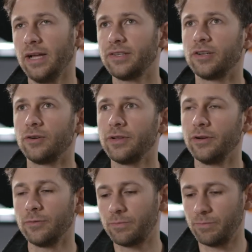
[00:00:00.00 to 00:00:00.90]

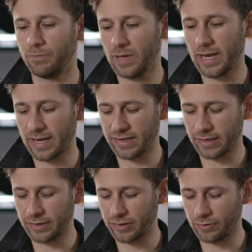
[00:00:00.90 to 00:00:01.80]
so I guess the
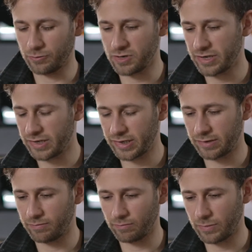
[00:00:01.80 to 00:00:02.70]
concern was
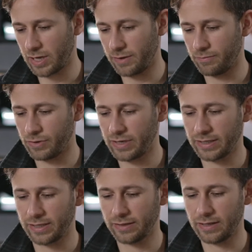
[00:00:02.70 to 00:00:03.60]

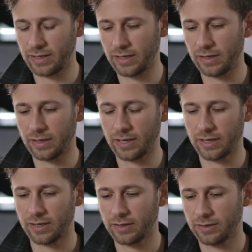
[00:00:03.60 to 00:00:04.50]
protecting the
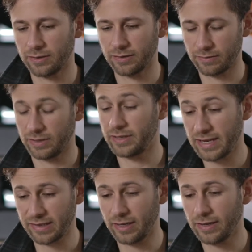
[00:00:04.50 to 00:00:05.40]

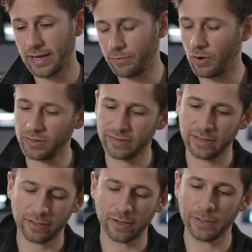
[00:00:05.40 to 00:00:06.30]
Tesla, any parts
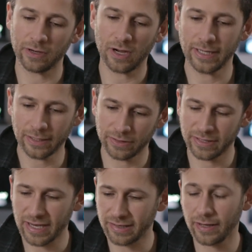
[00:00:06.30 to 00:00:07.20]
that come into contact with the
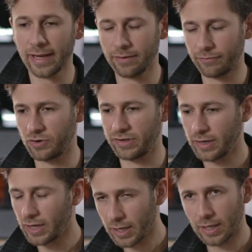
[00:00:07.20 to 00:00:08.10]
Tesla, and of course
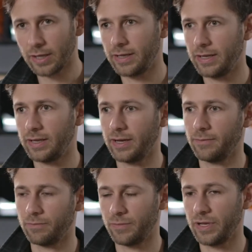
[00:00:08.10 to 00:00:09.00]
the
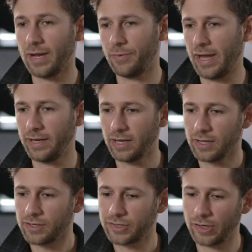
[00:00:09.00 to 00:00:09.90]
iPad.
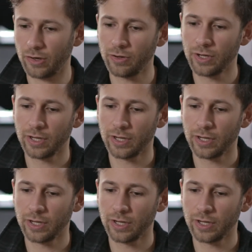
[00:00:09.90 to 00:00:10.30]
So